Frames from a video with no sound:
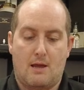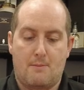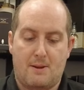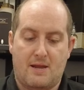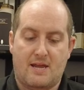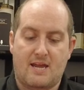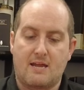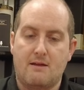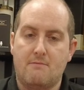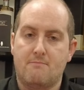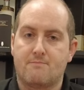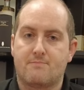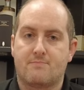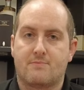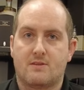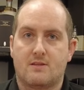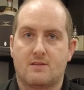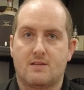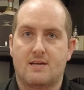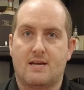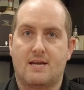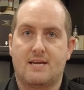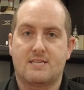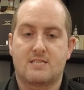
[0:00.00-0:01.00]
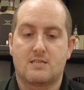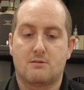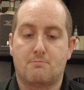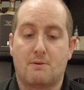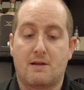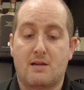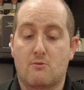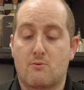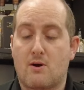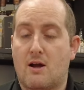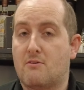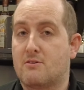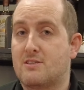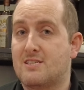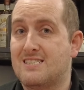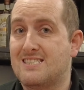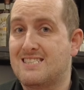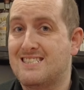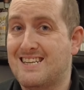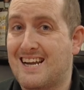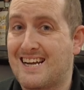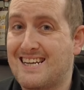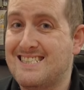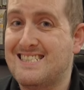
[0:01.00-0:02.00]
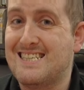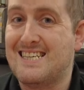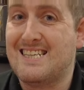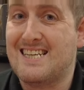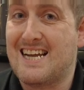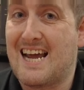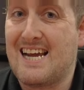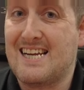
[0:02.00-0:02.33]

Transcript: Hibiki, this has been around since nineteen